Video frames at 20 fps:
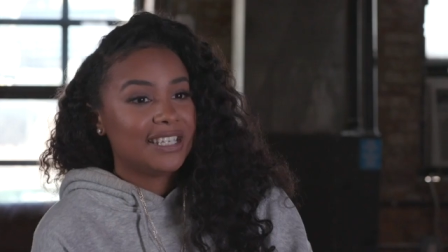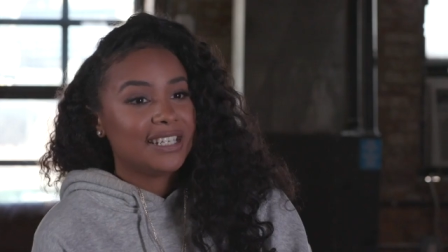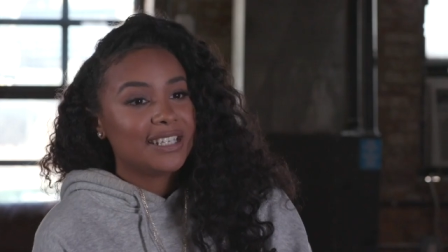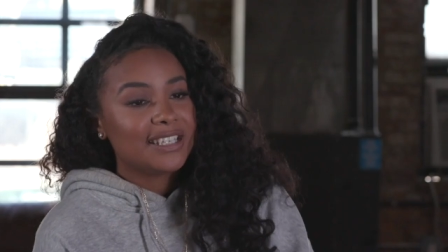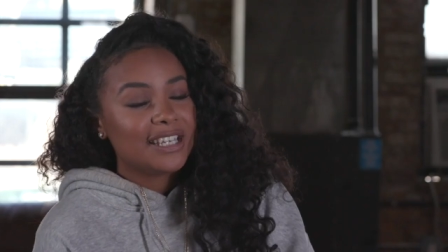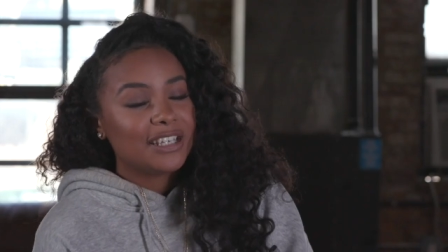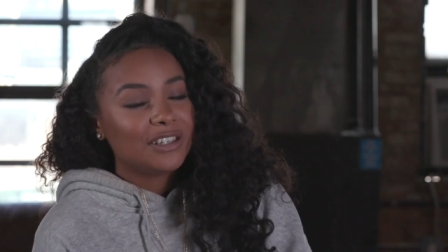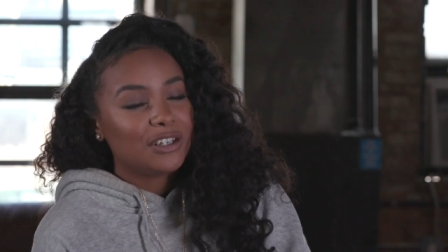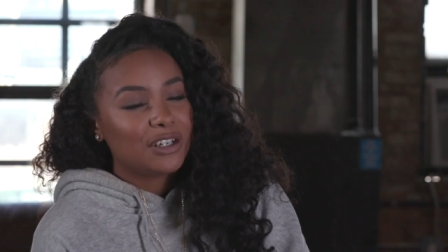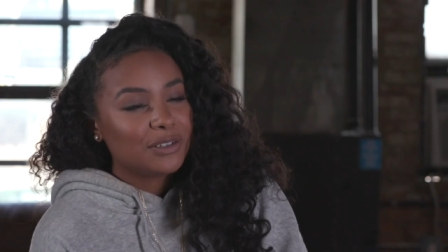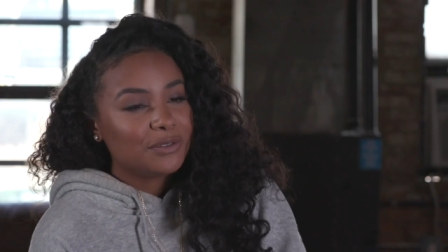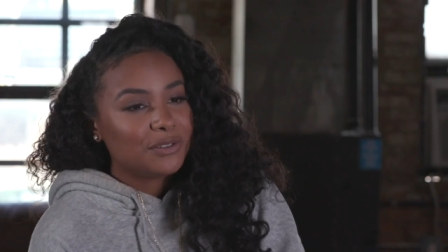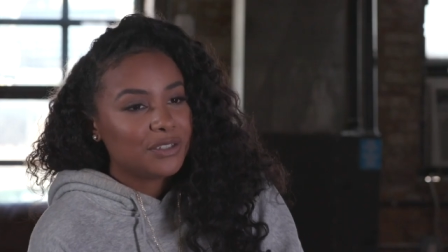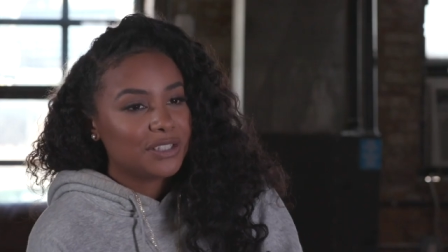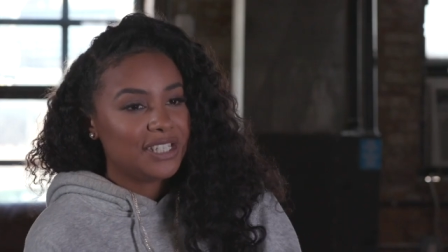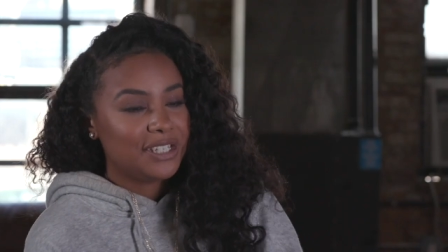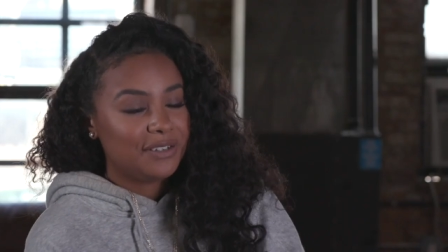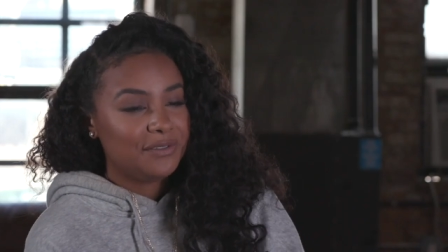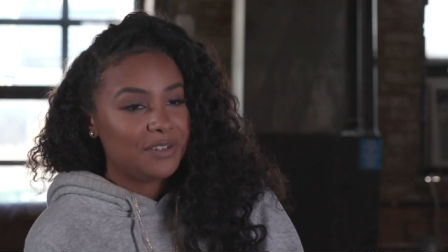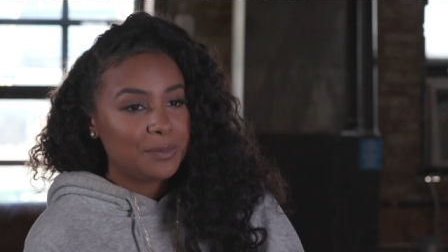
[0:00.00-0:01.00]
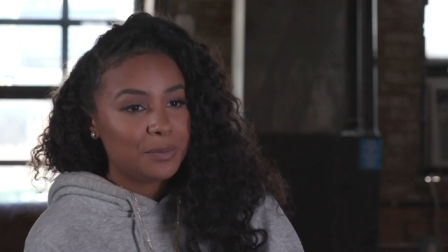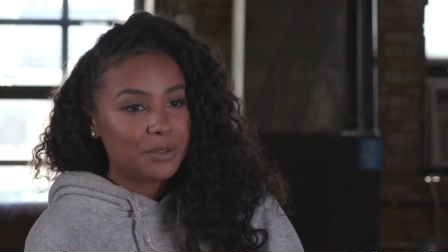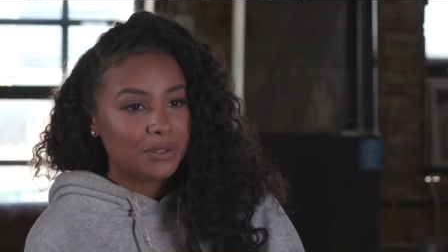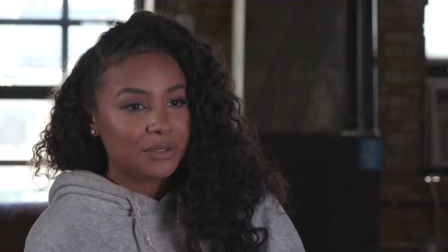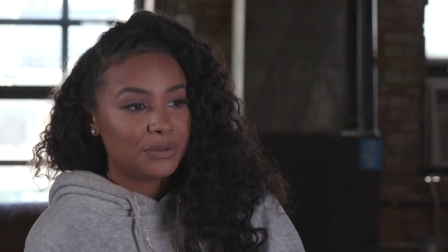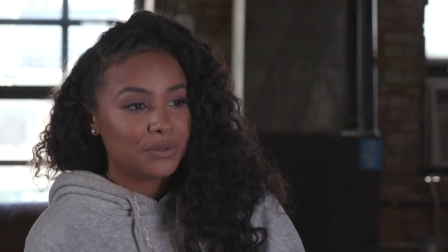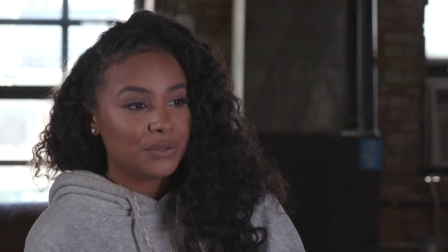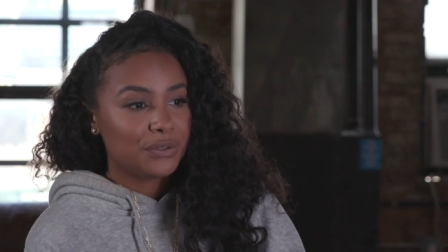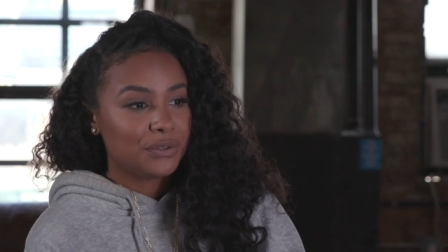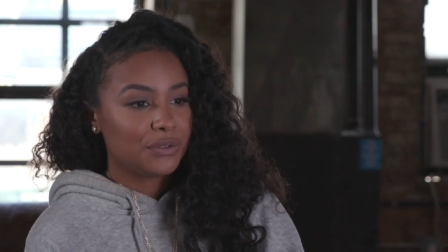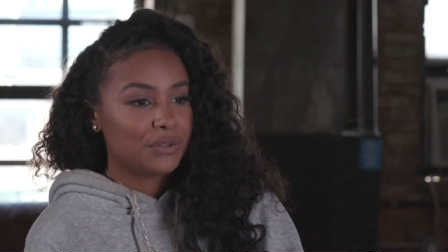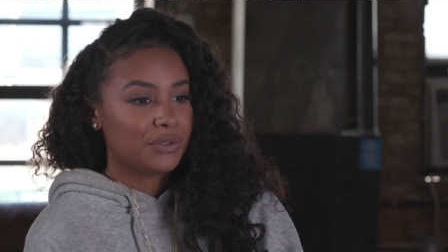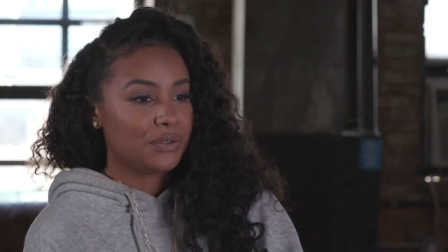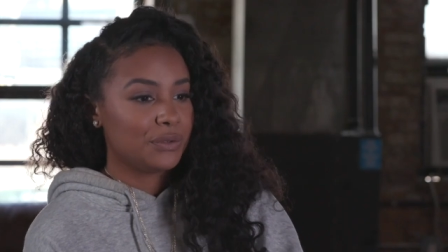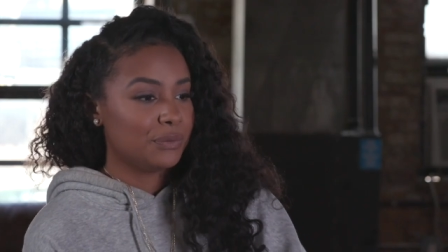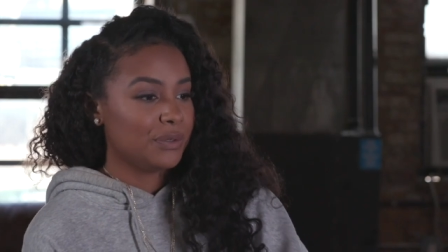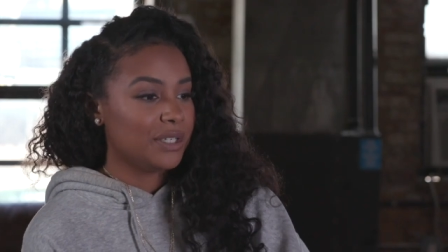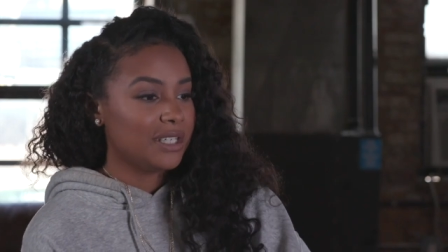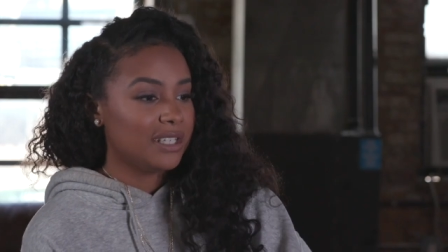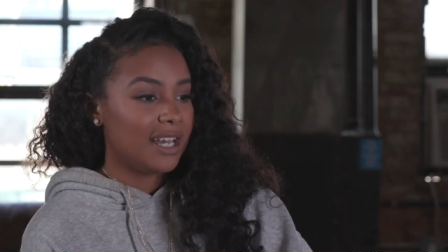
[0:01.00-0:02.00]
didn't take long for TV producers
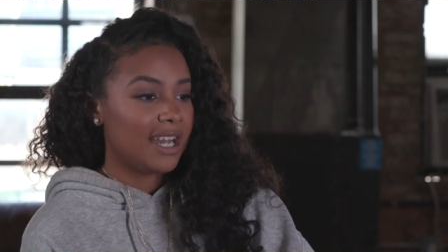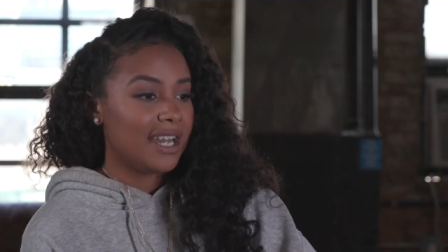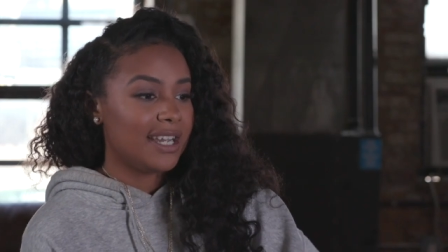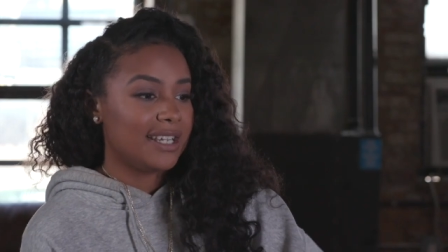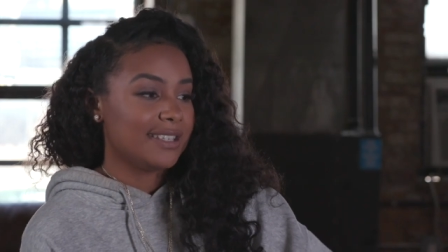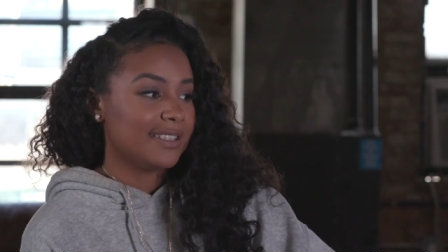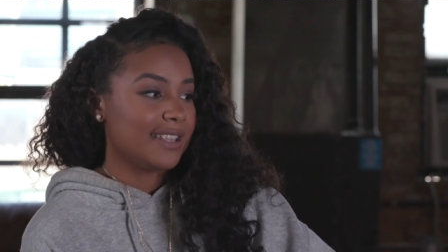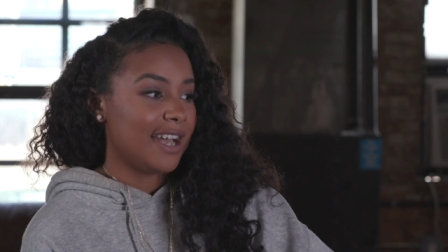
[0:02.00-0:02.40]
to realize